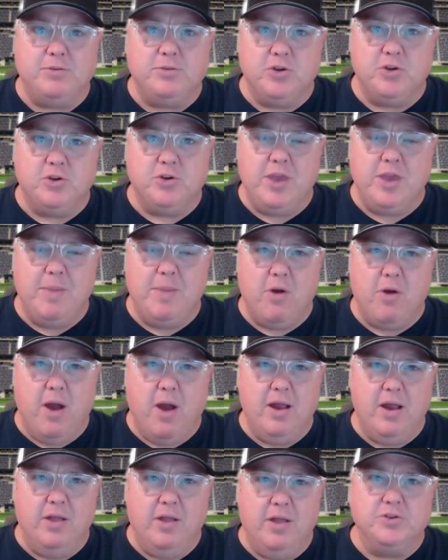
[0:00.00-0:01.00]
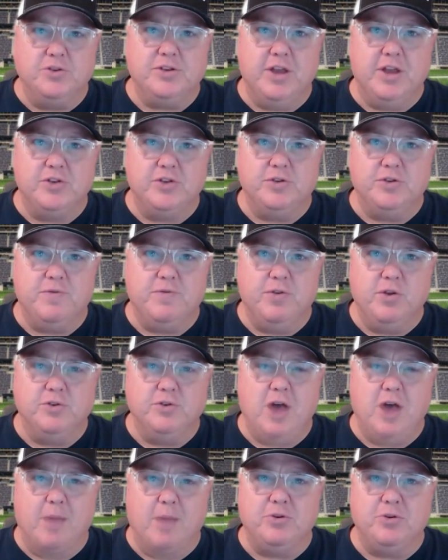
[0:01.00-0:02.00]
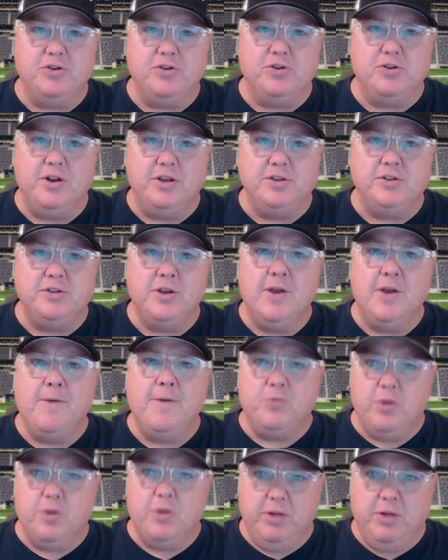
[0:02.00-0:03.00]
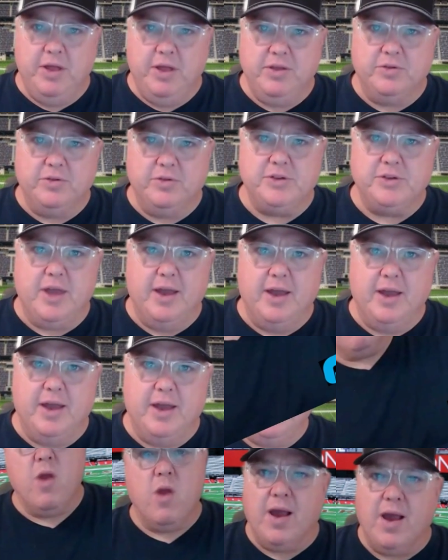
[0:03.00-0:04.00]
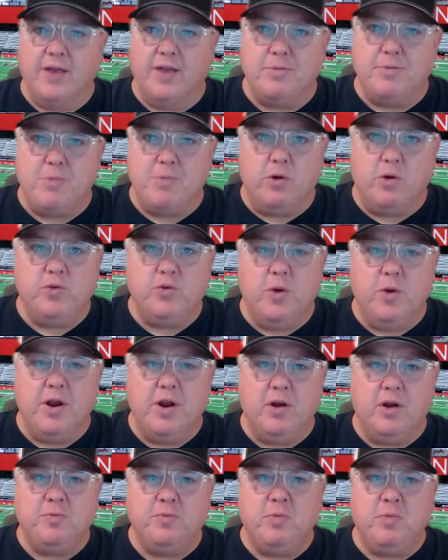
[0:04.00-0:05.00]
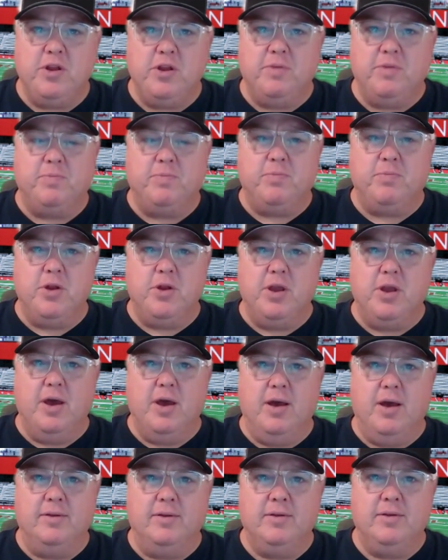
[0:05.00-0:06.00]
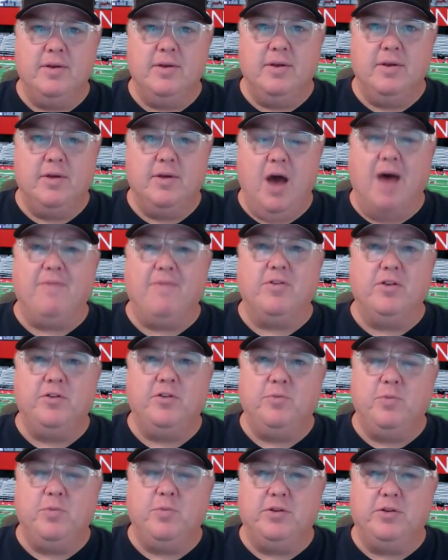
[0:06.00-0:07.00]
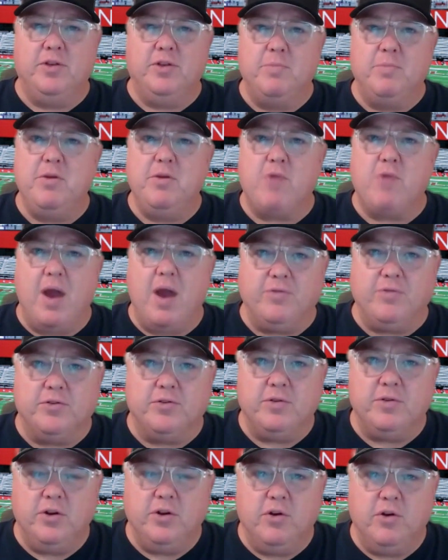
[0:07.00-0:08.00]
So keep your eye on those schedules for those opportunities to play the other side. All right, guys, the bonus one here, it's pretty obvious, but be rivals.